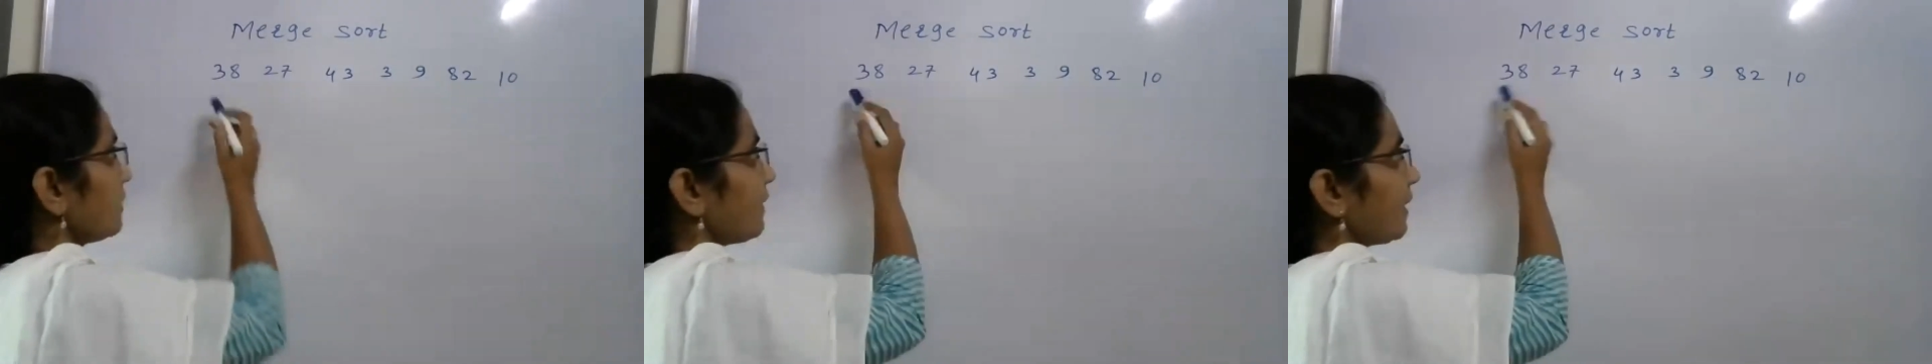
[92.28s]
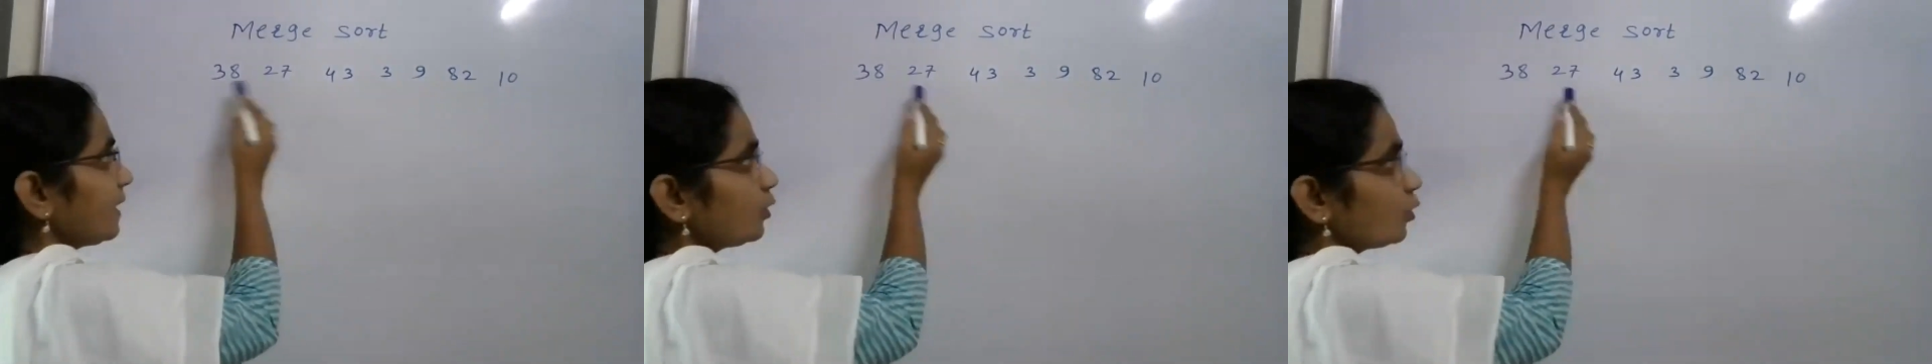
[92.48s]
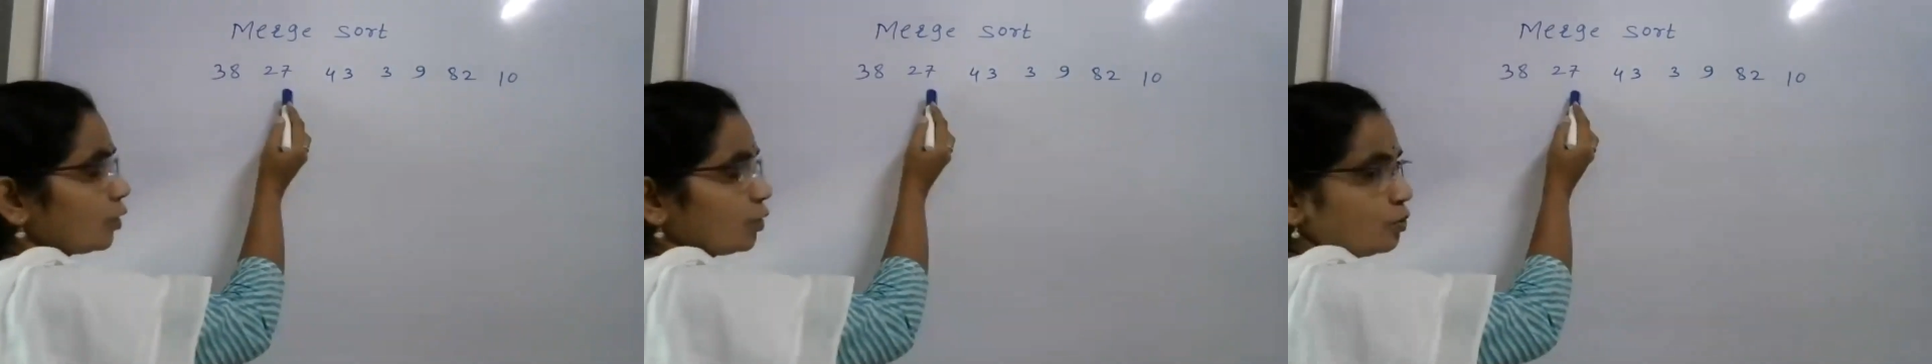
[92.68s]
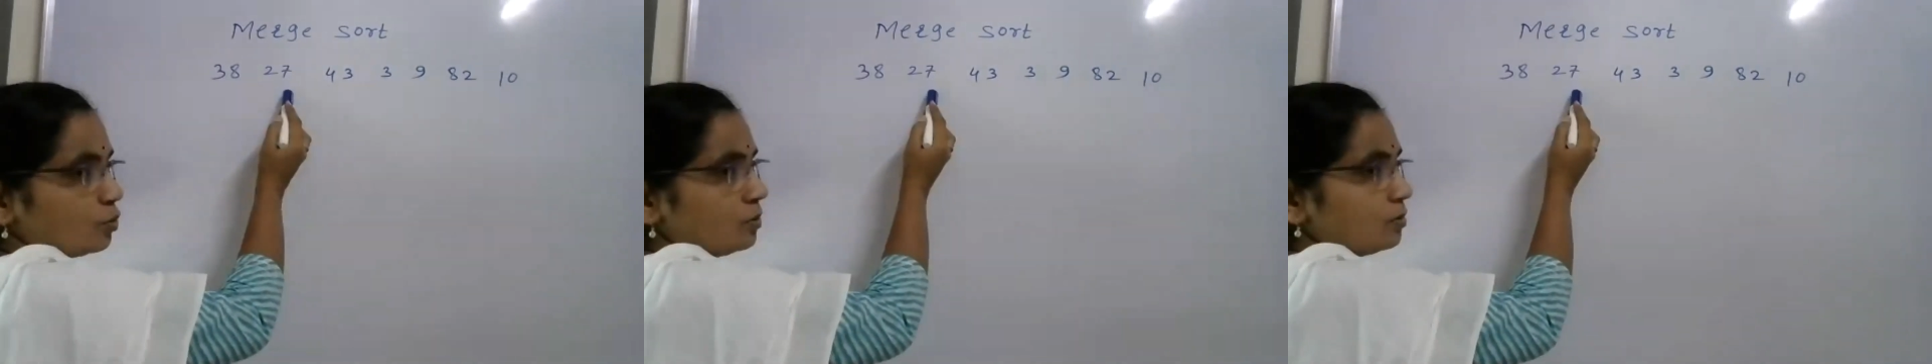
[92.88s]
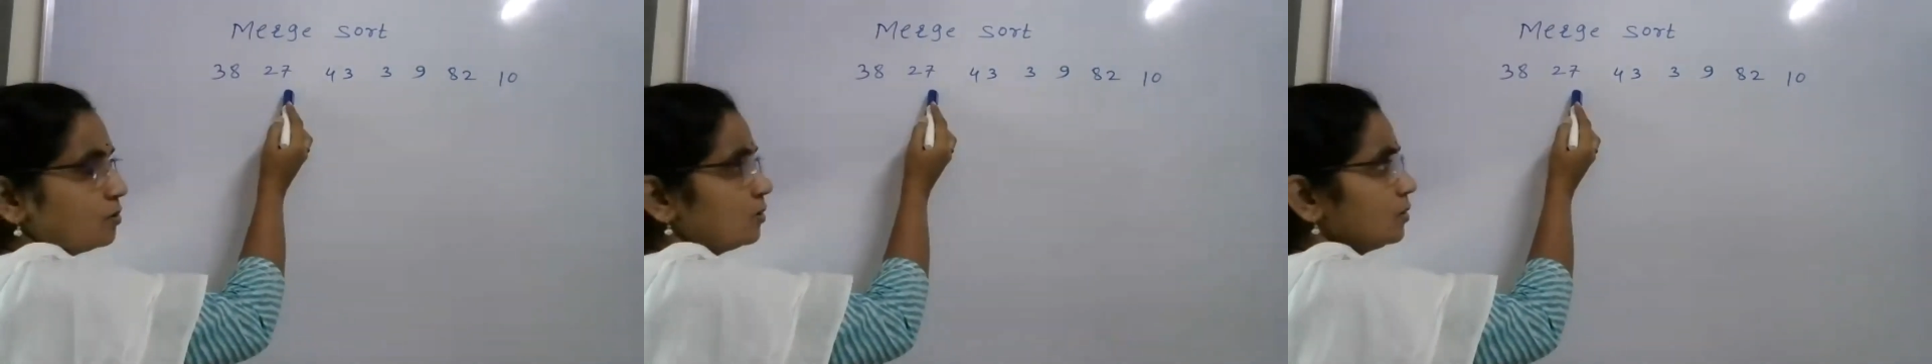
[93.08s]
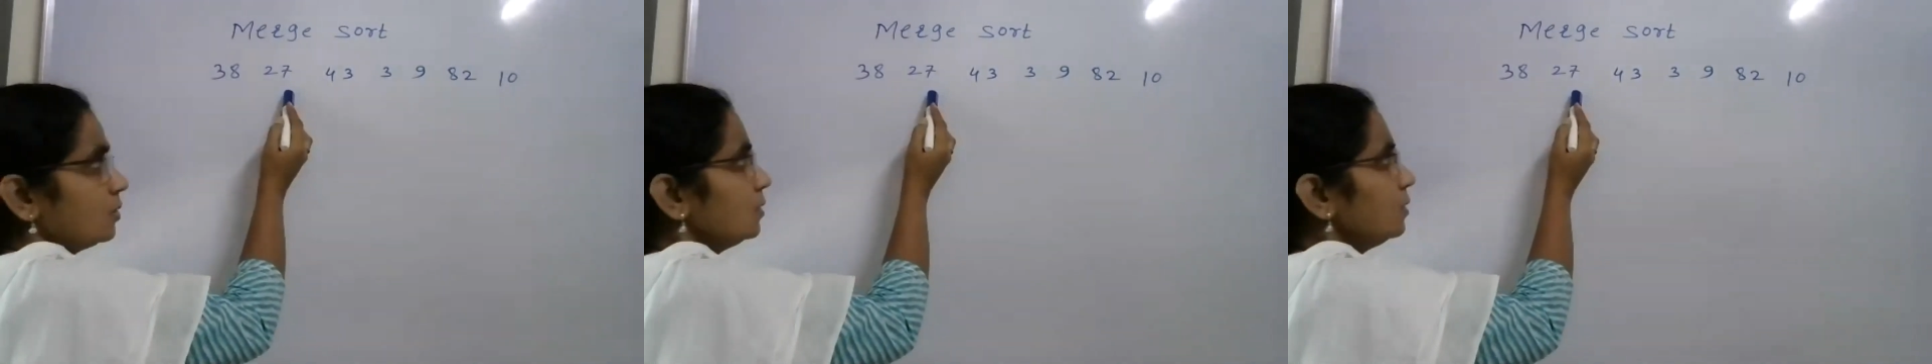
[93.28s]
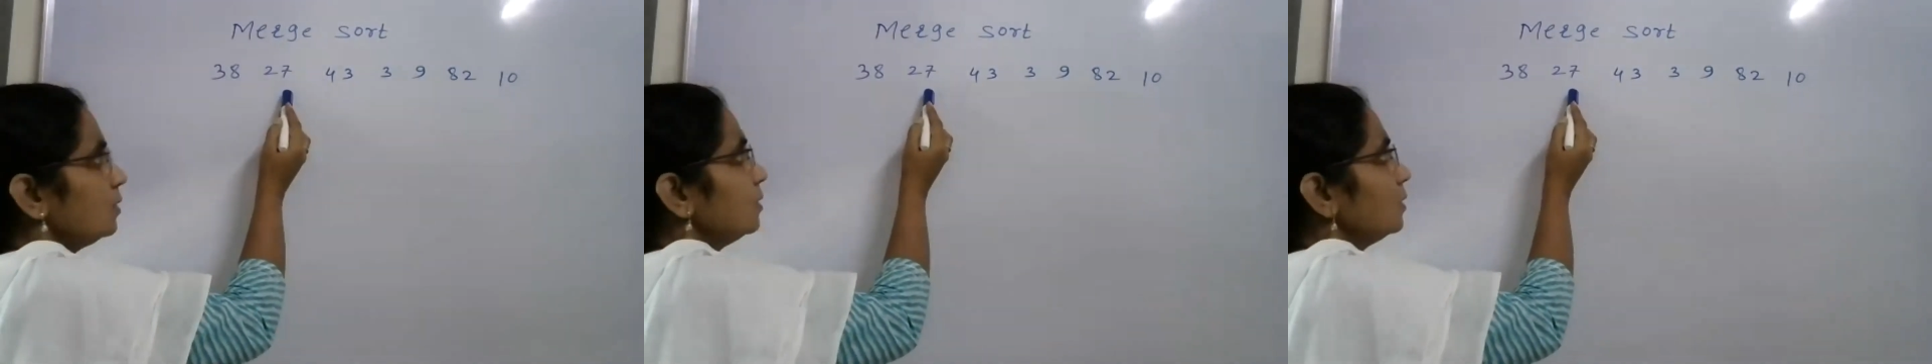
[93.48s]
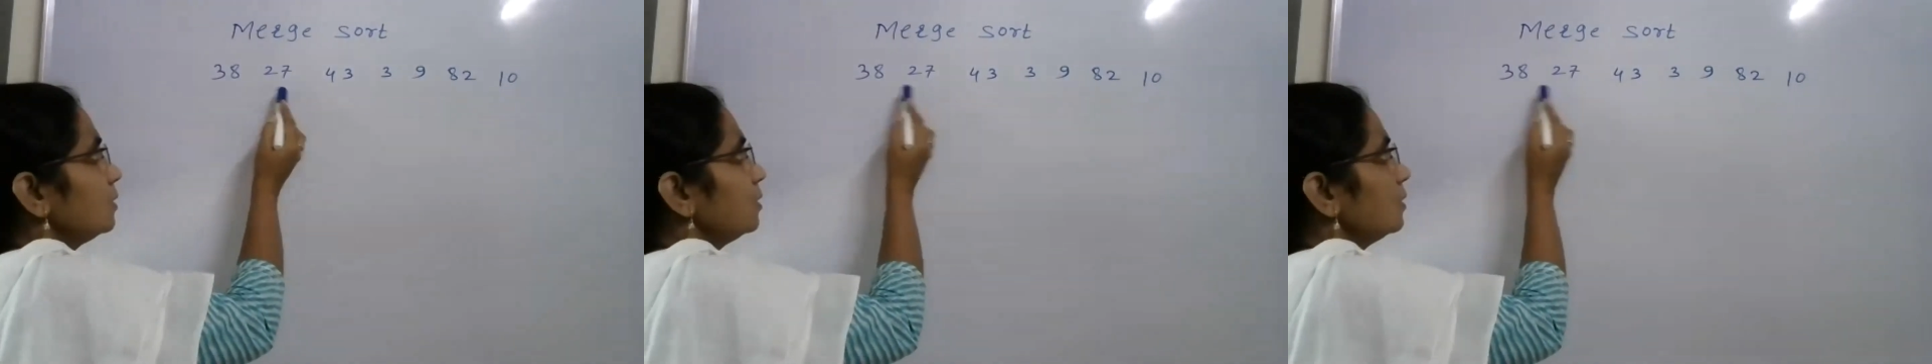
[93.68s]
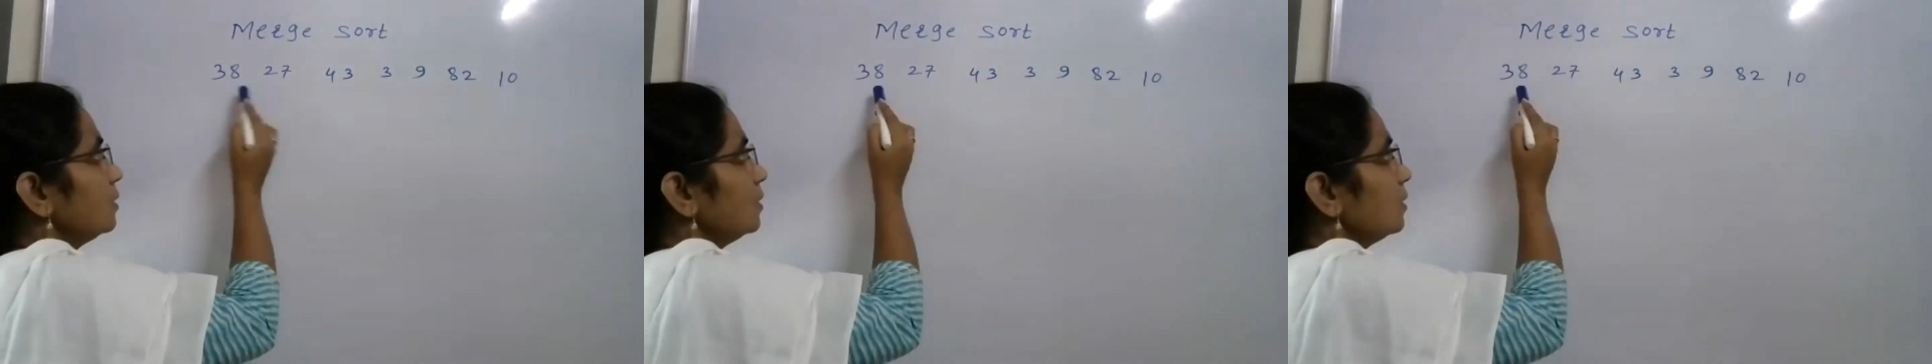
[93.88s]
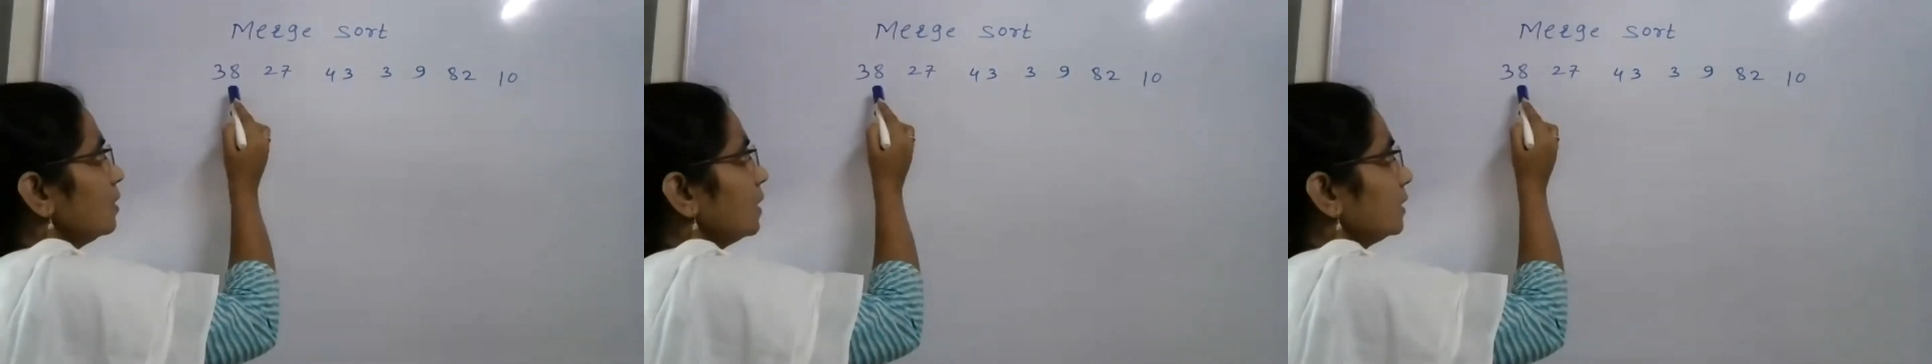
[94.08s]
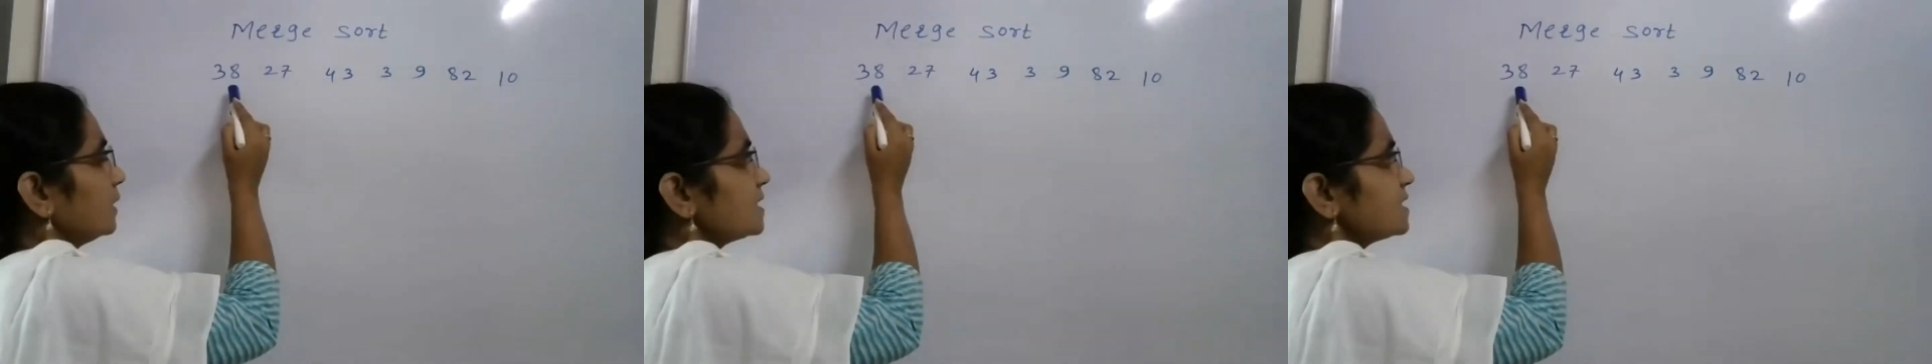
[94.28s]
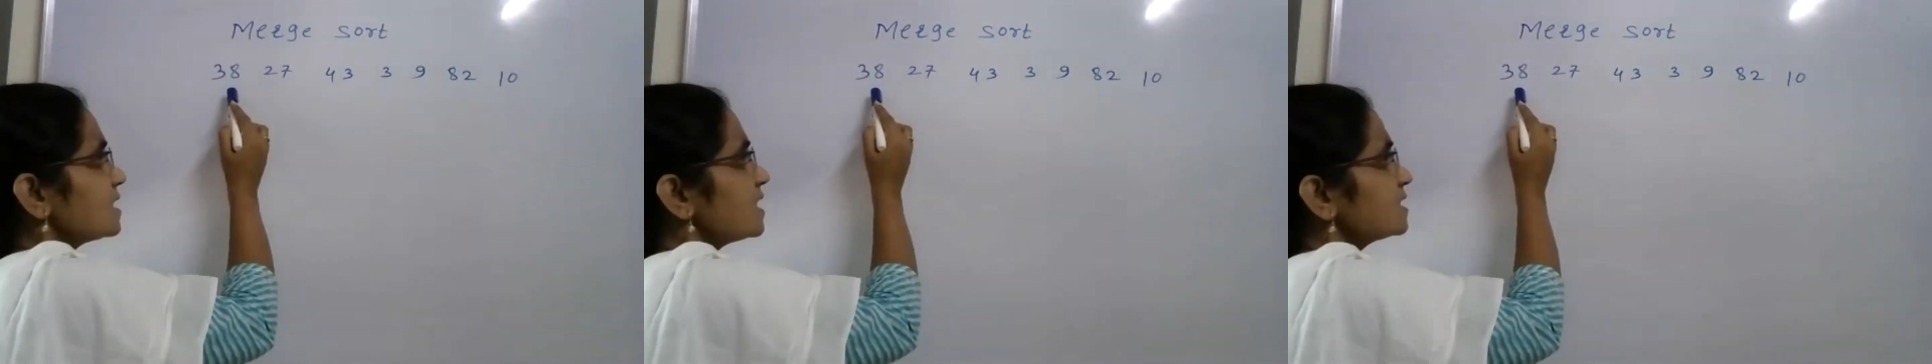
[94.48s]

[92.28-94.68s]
given to you. This